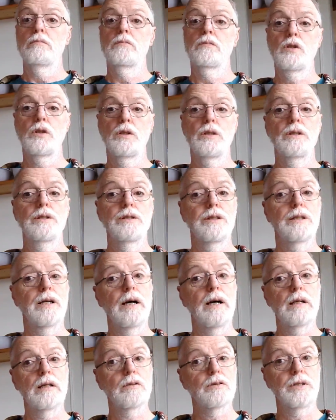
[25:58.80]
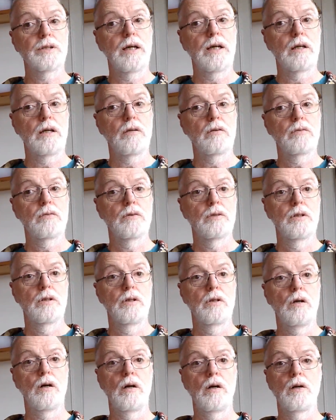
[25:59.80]
trillions of dollars now
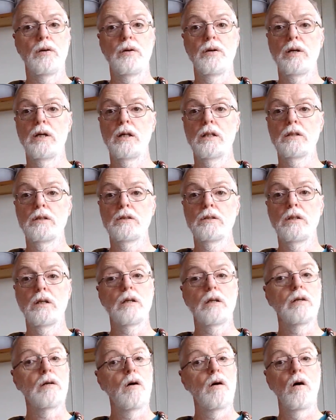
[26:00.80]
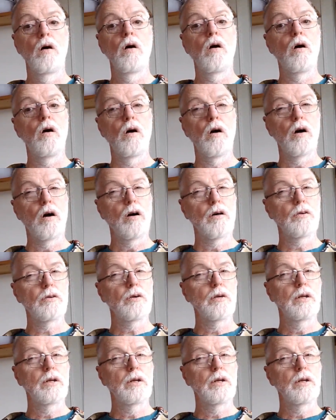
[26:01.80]
on things that aren't